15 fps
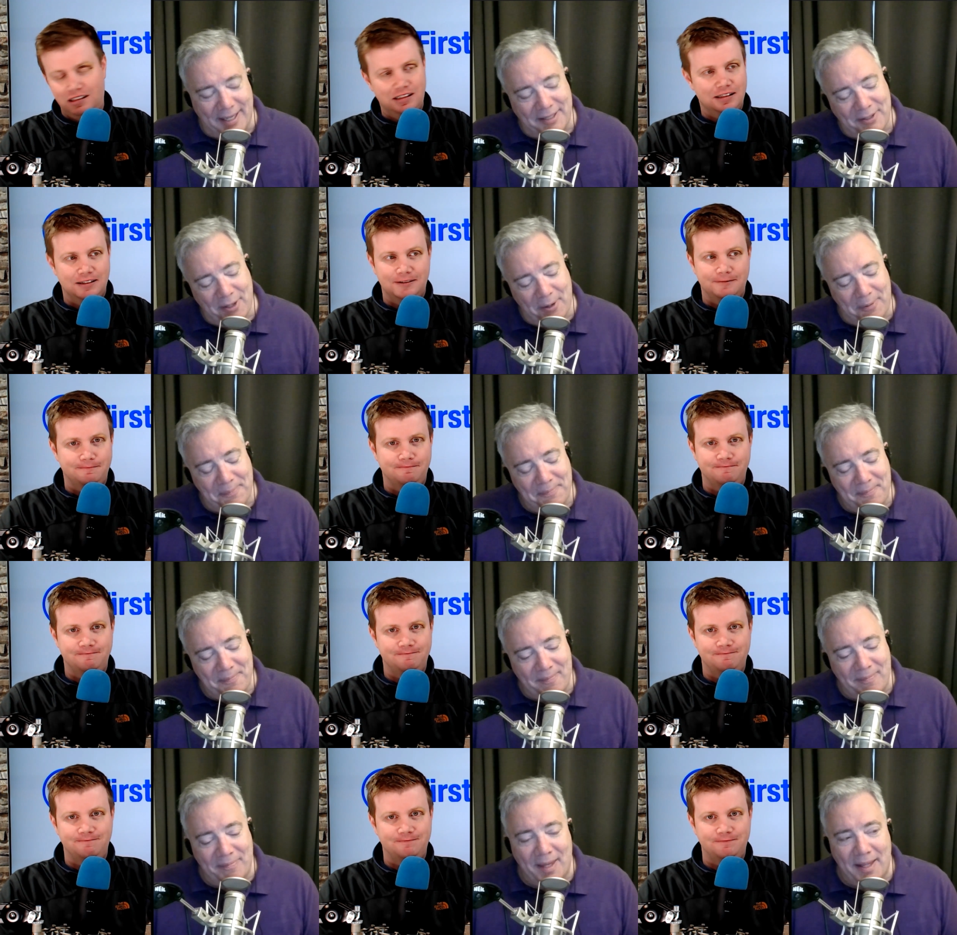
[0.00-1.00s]
Speaker 1: So
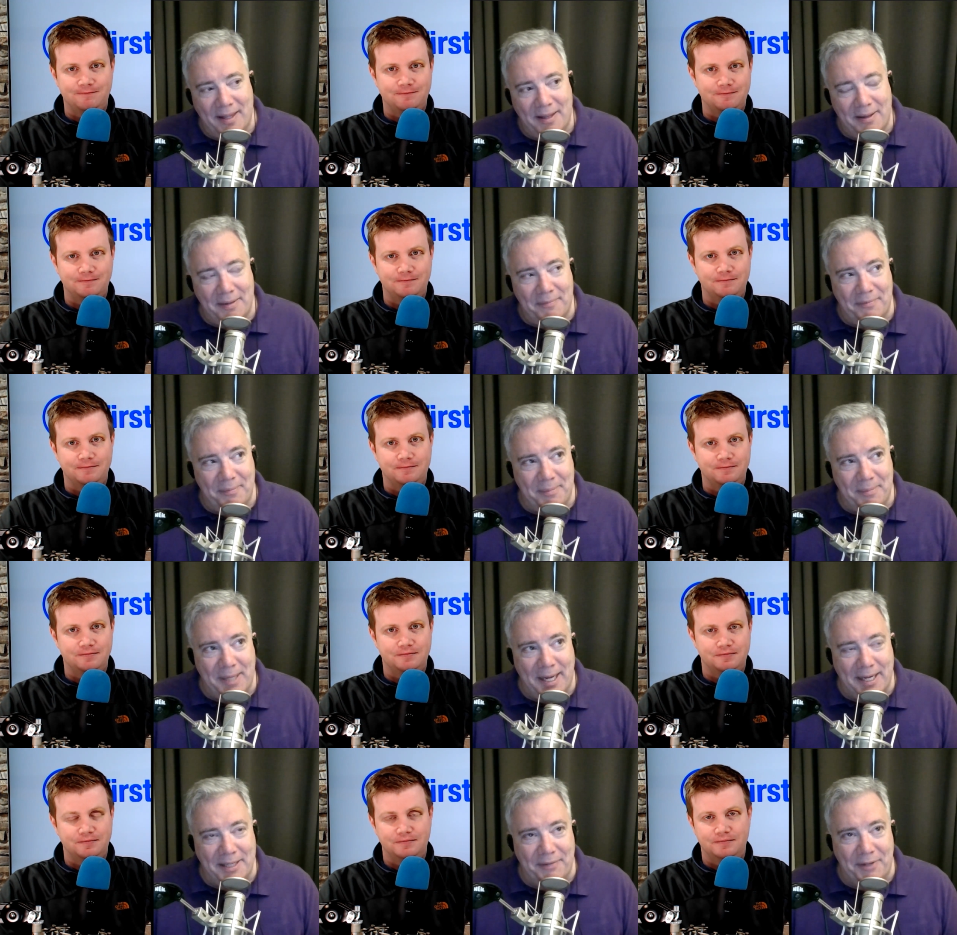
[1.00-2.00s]

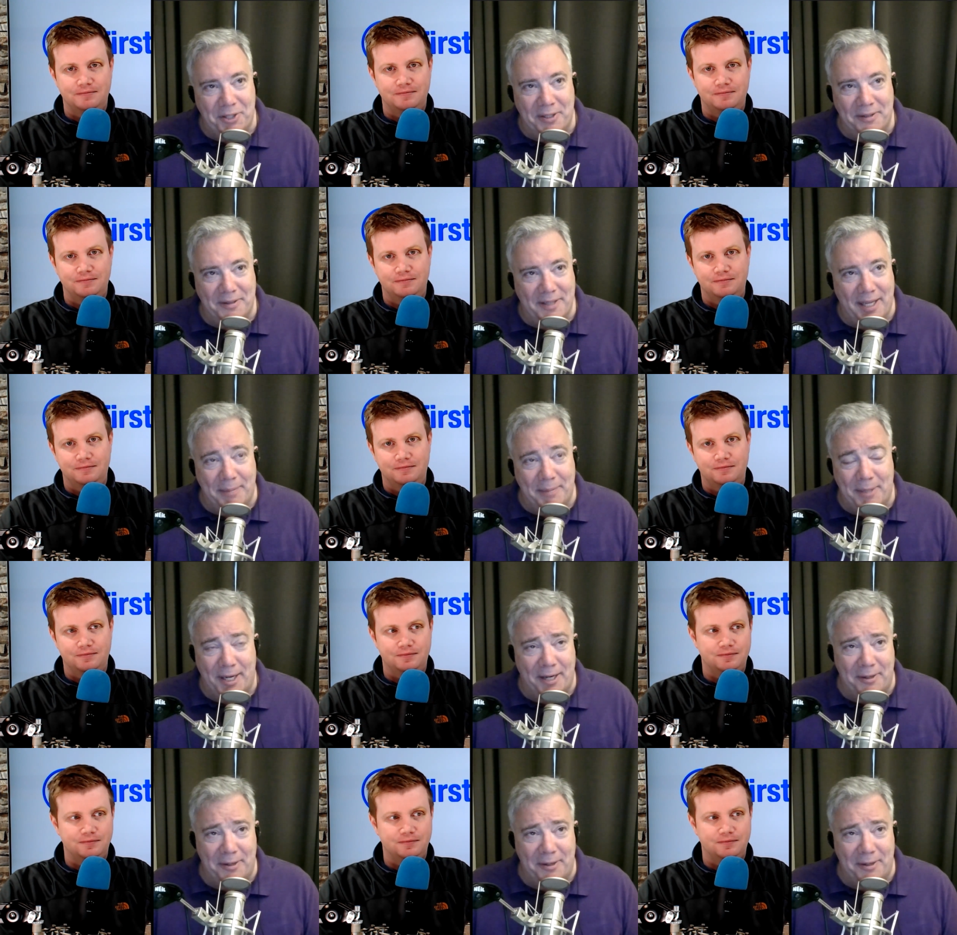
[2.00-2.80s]
Activision came out. I don't know